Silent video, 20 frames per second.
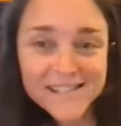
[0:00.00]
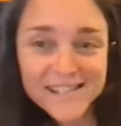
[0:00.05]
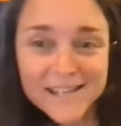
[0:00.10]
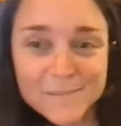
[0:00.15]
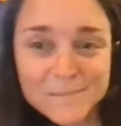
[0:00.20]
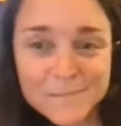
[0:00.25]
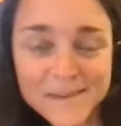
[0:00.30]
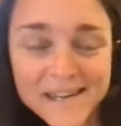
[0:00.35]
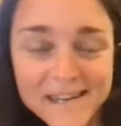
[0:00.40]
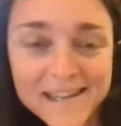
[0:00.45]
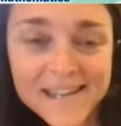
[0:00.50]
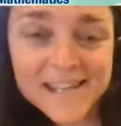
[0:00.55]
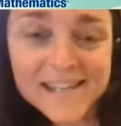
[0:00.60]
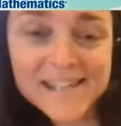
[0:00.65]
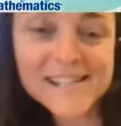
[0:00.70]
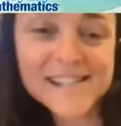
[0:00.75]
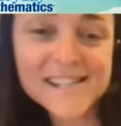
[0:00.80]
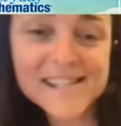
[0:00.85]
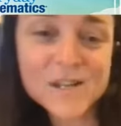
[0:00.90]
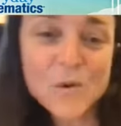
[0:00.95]
It
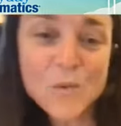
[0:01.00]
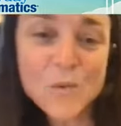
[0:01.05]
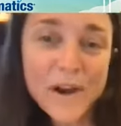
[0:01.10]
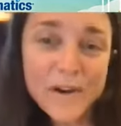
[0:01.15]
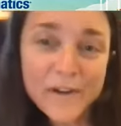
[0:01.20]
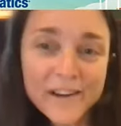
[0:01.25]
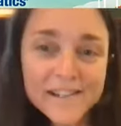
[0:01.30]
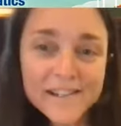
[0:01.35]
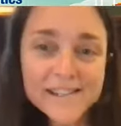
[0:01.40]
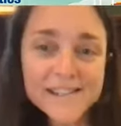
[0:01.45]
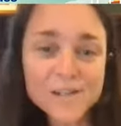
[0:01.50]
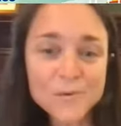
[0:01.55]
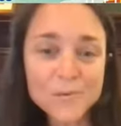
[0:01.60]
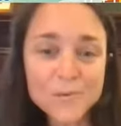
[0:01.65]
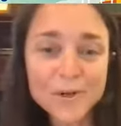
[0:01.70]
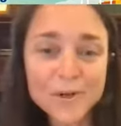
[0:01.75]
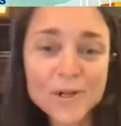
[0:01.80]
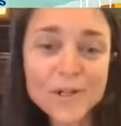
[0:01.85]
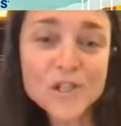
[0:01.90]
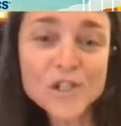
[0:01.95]
means, where is the
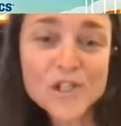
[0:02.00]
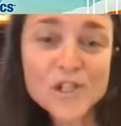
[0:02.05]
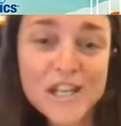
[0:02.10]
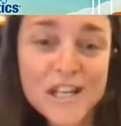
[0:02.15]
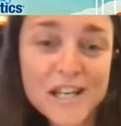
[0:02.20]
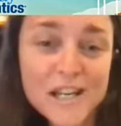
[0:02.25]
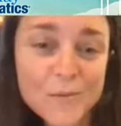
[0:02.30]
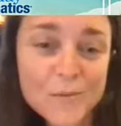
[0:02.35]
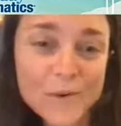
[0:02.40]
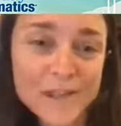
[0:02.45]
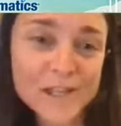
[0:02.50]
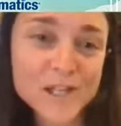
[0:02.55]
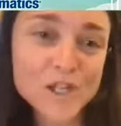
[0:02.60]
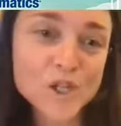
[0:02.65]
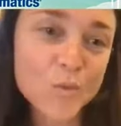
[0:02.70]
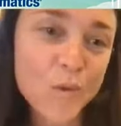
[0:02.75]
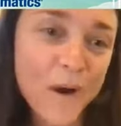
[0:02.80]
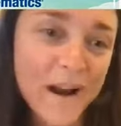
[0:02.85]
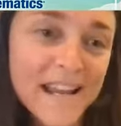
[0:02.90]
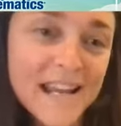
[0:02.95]
worksheet with
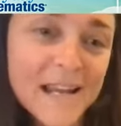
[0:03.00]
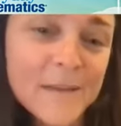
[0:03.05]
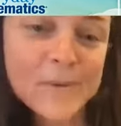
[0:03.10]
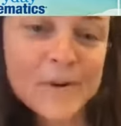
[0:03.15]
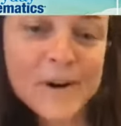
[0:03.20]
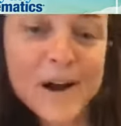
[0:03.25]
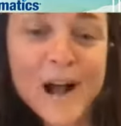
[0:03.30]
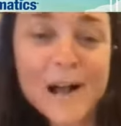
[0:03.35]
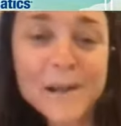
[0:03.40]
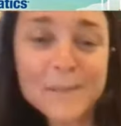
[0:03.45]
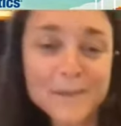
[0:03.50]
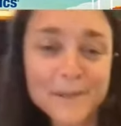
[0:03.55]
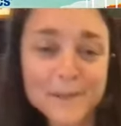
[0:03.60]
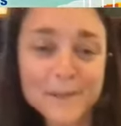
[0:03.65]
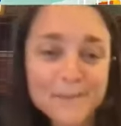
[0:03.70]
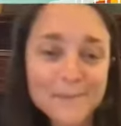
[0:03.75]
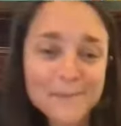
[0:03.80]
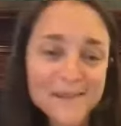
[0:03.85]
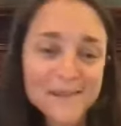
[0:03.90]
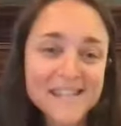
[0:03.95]
20
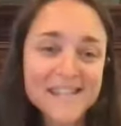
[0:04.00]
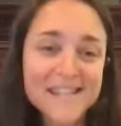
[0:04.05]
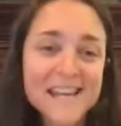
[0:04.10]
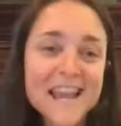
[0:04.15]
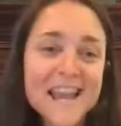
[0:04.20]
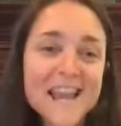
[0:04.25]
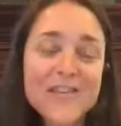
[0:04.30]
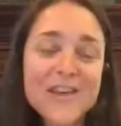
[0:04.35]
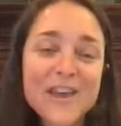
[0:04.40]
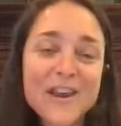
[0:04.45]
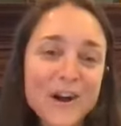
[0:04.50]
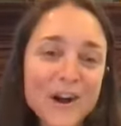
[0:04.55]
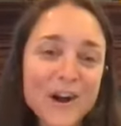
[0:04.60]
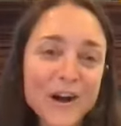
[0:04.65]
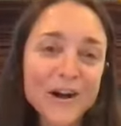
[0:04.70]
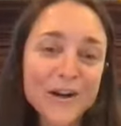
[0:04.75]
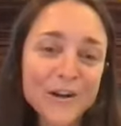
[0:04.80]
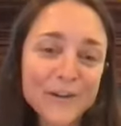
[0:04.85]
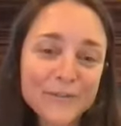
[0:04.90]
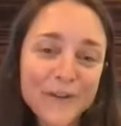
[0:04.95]
problems that
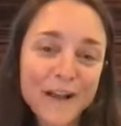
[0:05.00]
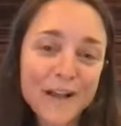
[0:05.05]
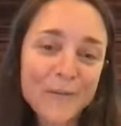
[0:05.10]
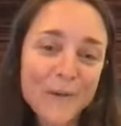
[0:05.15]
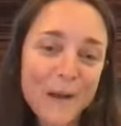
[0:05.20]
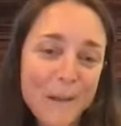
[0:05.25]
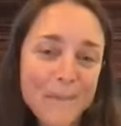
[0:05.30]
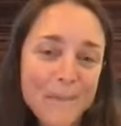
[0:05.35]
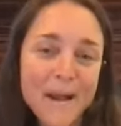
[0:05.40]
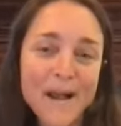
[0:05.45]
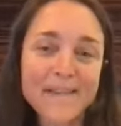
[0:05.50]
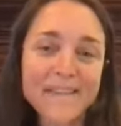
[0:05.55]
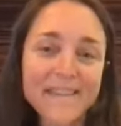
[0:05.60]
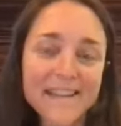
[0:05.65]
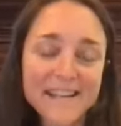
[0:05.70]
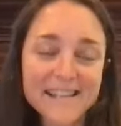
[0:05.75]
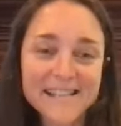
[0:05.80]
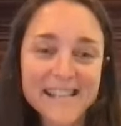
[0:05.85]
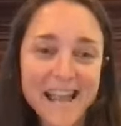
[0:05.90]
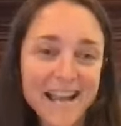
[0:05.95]
all follow up on the
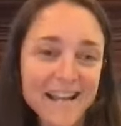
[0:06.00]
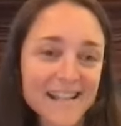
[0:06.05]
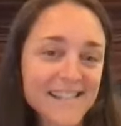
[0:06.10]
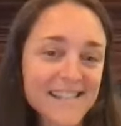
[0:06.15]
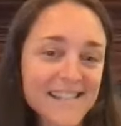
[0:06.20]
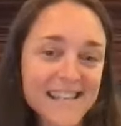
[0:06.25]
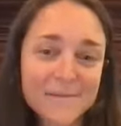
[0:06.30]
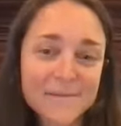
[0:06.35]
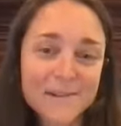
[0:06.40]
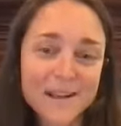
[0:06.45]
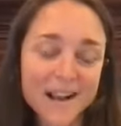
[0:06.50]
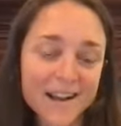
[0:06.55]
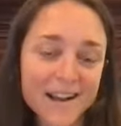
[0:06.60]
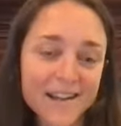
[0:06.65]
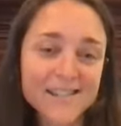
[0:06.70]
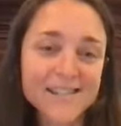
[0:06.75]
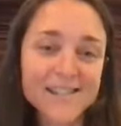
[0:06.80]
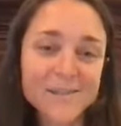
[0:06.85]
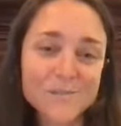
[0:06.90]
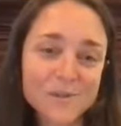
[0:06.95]
exact same
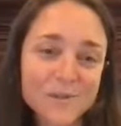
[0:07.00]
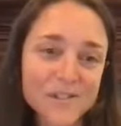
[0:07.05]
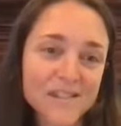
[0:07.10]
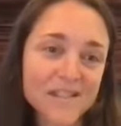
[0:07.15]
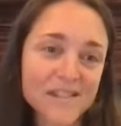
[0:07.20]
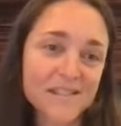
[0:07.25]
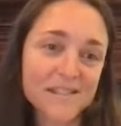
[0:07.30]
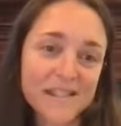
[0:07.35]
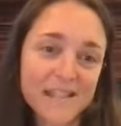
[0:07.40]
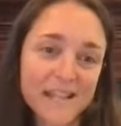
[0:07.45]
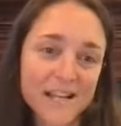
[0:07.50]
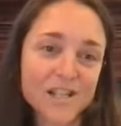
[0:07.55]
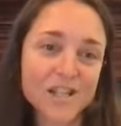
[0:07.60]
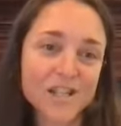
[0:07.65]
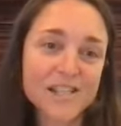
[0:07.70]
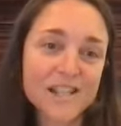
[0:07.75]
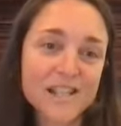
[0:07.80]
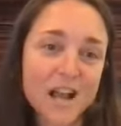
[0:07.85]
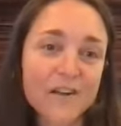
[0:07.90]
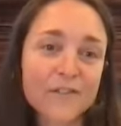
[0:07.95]
concept or skill that I
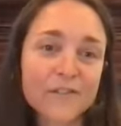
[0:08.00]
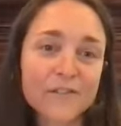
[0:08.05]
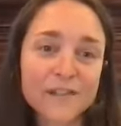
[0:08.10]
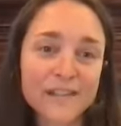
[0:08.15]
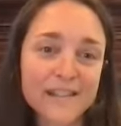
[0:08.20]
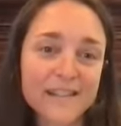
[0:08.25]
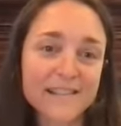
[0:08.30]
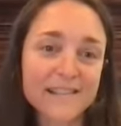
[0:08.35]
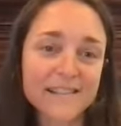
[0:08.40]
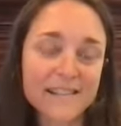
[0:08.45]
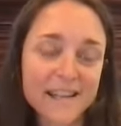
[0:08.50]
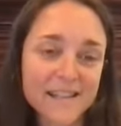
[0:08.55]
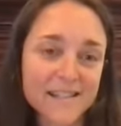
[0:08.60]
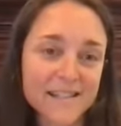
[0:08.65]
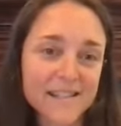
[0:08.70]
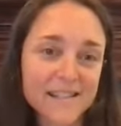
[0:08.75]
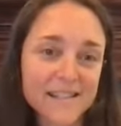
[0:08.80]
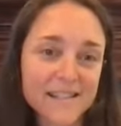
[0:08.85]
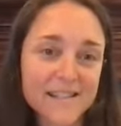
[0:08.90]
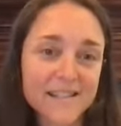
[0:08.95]
just covered in the
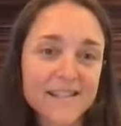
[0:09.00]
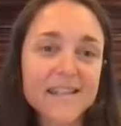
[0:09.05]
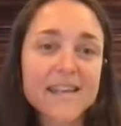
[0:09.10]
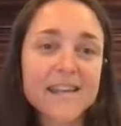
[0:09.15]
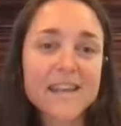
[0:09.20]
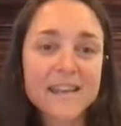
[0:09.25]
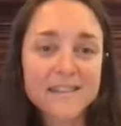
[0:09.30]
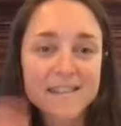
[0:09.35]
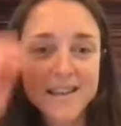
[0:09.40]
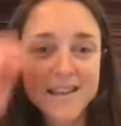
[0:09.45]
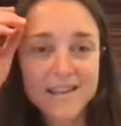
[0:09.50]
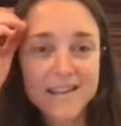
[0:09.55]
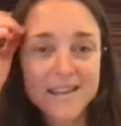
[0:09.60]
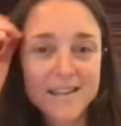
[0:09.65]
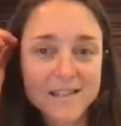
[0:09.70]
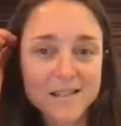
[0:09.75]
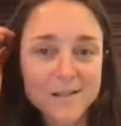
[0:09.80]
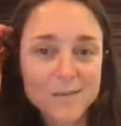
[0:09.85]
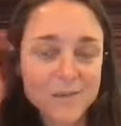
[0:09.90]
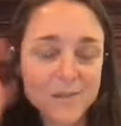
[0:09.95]
lesson that
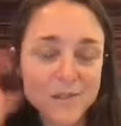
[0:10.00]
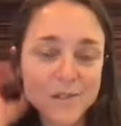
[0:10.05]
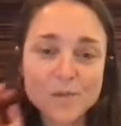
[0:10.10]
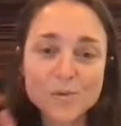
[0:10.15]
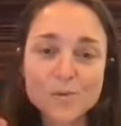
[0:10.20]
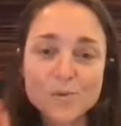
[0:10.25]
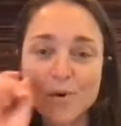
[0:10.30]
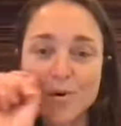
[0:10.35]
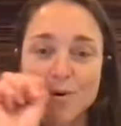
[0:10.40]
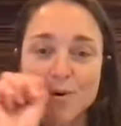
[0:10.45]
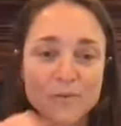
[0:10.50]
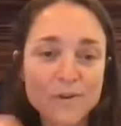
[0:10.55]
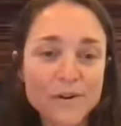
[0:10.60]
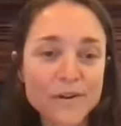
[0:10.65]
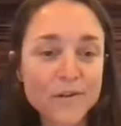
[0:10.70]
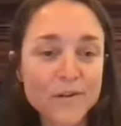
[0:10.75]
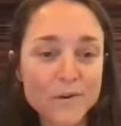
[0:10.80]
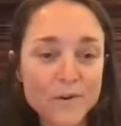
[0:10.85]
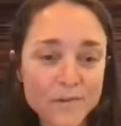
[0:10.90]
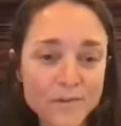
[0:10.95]
kids will do over
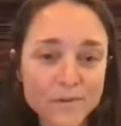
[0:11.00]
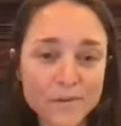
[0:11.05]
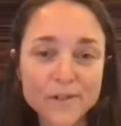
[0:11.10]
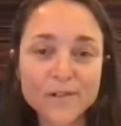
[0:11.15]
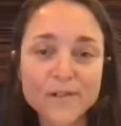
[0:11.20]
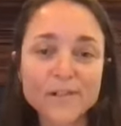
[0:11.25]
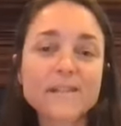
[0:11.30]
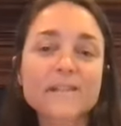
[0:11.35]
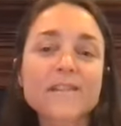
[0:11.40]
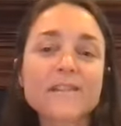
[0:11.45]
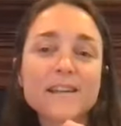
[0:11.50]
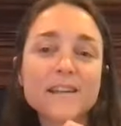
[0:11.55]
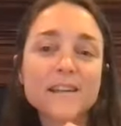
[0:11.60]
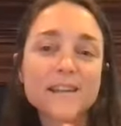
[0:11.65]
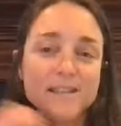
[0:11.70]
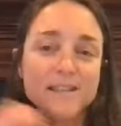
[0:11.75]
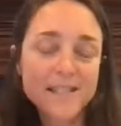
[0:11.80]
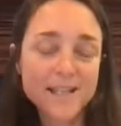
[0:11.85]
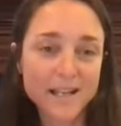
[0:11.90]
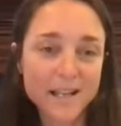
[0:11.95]
and over
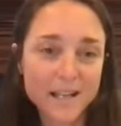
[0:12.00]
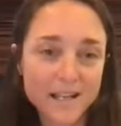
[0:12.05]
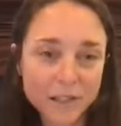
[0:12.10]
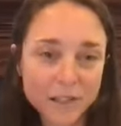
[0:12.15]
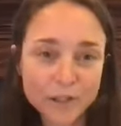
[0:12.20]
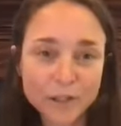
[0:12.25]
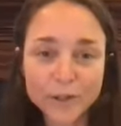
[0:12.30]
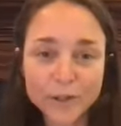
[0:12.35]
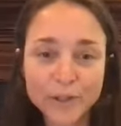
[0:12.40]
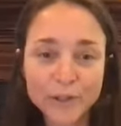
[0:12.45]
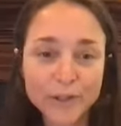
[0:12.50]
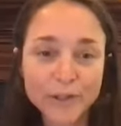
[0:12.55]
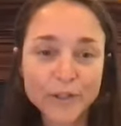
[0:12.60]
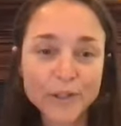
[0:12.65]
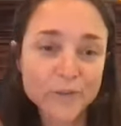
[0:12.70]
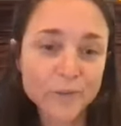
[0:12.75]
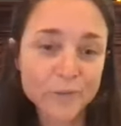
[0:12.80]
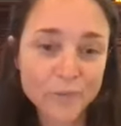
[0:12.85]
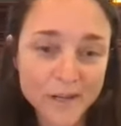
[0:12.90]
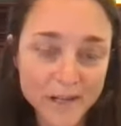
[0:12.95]
to learn
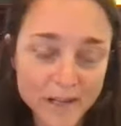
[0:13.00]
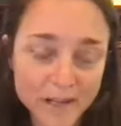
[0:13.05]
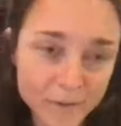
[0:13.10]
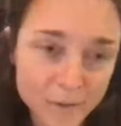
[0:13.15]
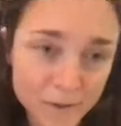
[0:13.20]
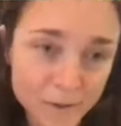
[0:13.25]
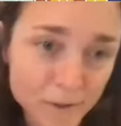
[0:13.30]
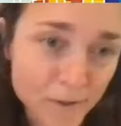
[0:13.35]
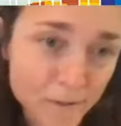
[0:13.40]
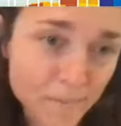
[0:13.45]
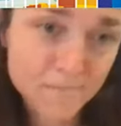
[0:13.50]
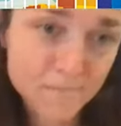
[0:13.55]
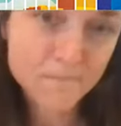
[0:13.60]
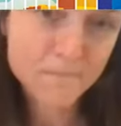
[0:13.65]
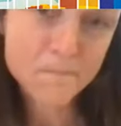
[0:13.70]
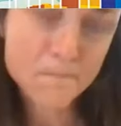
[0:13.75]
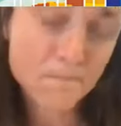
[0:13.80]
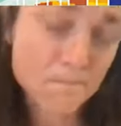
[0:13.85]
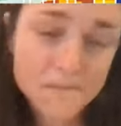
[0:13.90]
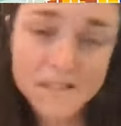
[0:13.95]
whatever
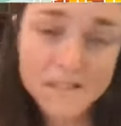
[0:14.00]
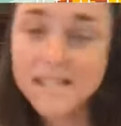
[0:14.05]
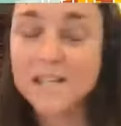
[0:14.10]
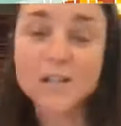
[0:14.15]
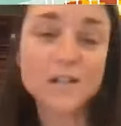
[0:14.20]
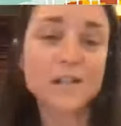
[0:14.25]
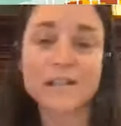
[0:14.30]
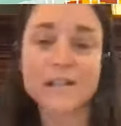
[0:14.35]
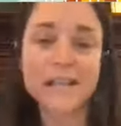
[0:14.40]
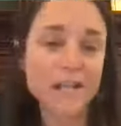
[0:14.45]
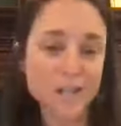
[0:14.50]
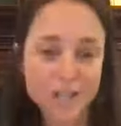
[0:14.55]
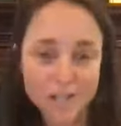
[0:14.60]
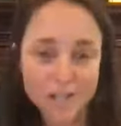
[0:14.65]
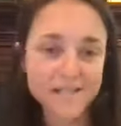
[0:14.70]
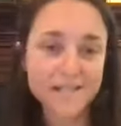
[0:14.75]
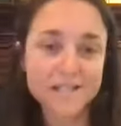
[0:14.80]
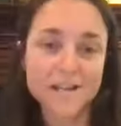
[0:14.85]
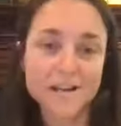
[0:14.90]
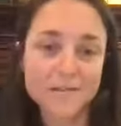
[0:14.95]
skill they
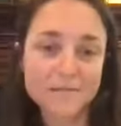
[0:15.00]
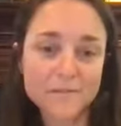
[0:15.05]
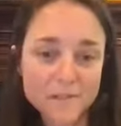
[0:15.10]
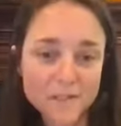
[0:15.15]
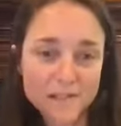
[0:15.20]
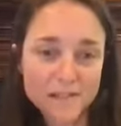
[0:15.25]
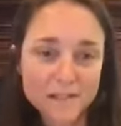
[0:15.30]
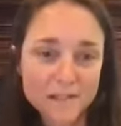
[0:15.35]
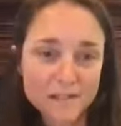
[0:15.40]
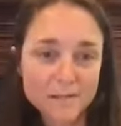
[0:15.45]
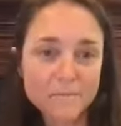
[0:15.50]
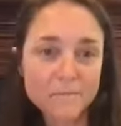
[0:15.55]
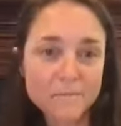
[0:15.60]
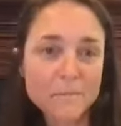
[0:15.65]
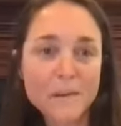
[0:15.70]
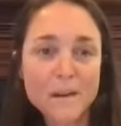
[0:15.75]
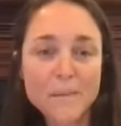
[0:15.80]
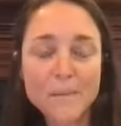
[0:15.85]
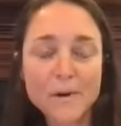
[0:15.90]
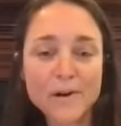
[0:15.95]
just covered in the
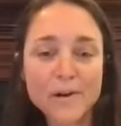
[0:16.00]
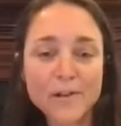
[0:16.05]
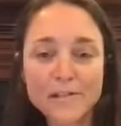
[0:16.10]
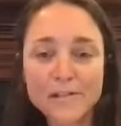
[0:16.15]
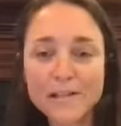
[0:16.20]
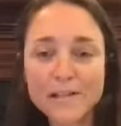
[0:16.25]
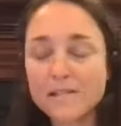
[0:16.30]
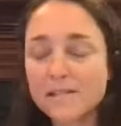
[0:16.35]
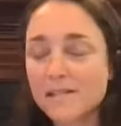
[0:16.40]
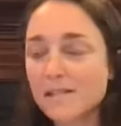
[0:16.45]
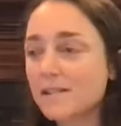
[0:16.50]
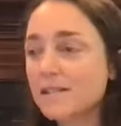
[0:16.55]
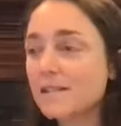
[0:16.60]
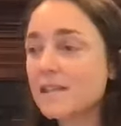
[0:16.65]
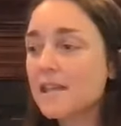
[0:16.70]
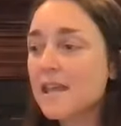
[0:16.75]
main part of the lesson.